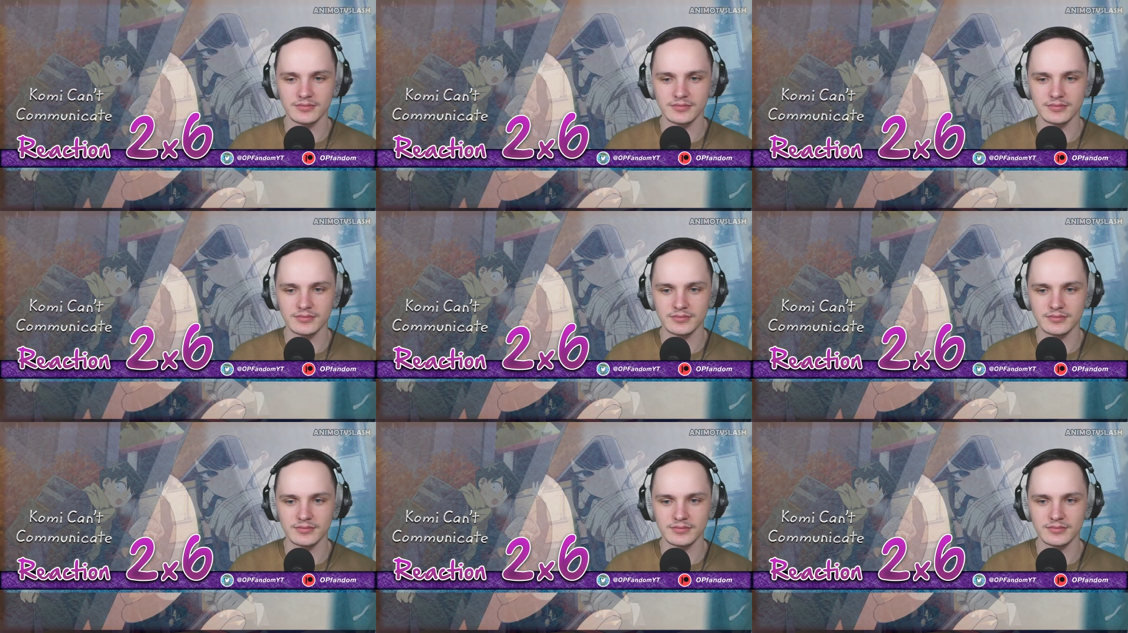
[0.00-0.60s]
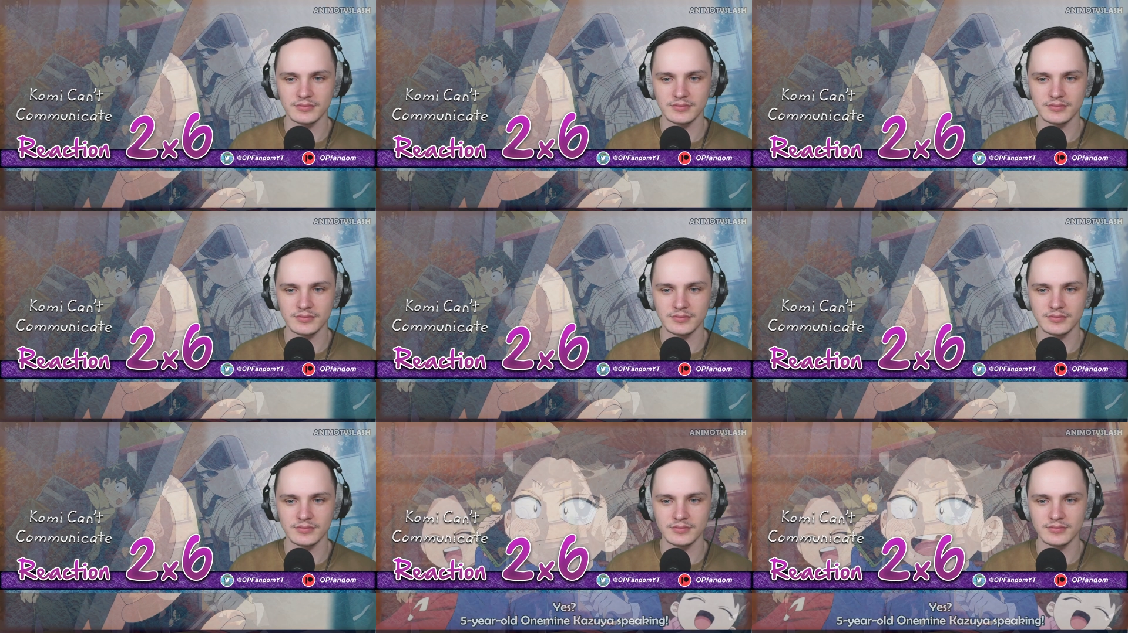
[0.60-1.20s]

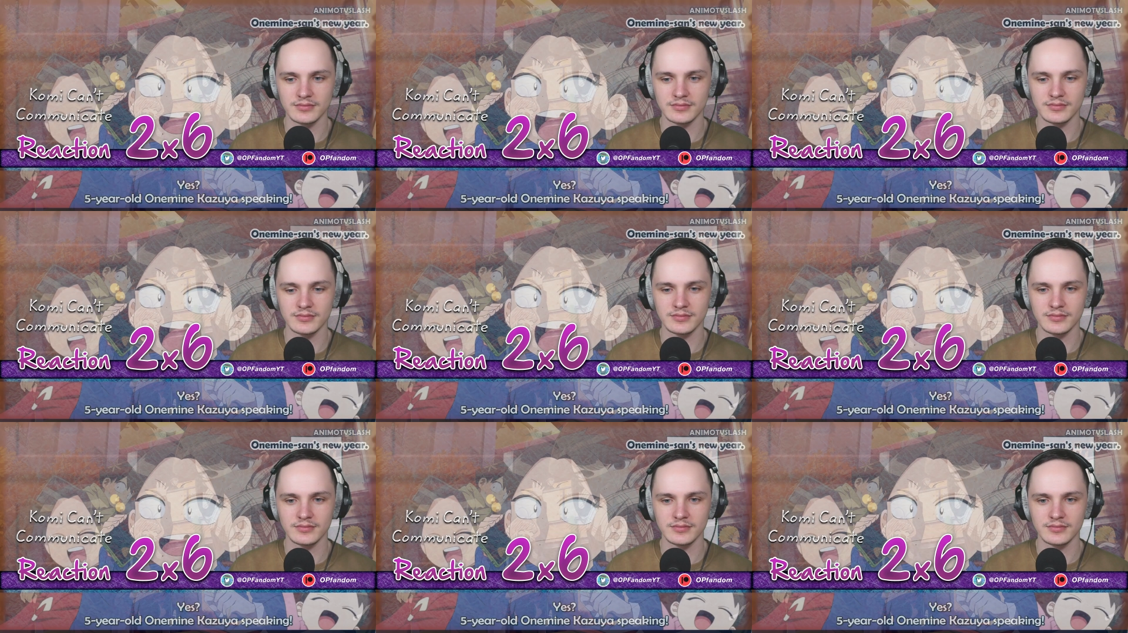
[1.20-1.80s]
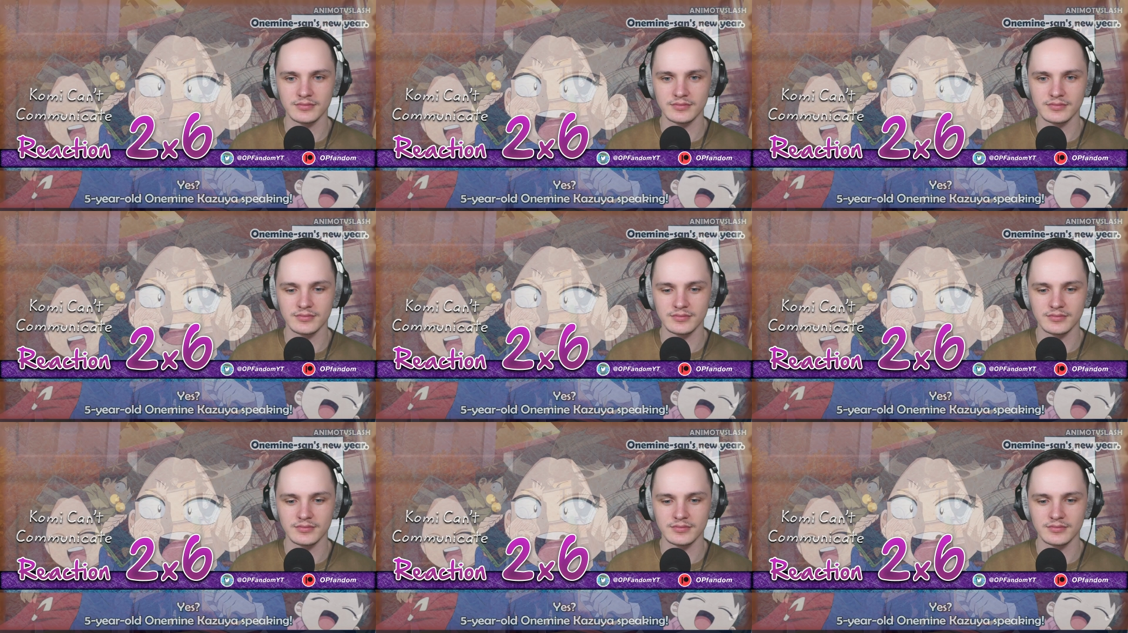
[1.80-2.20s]
[no speech]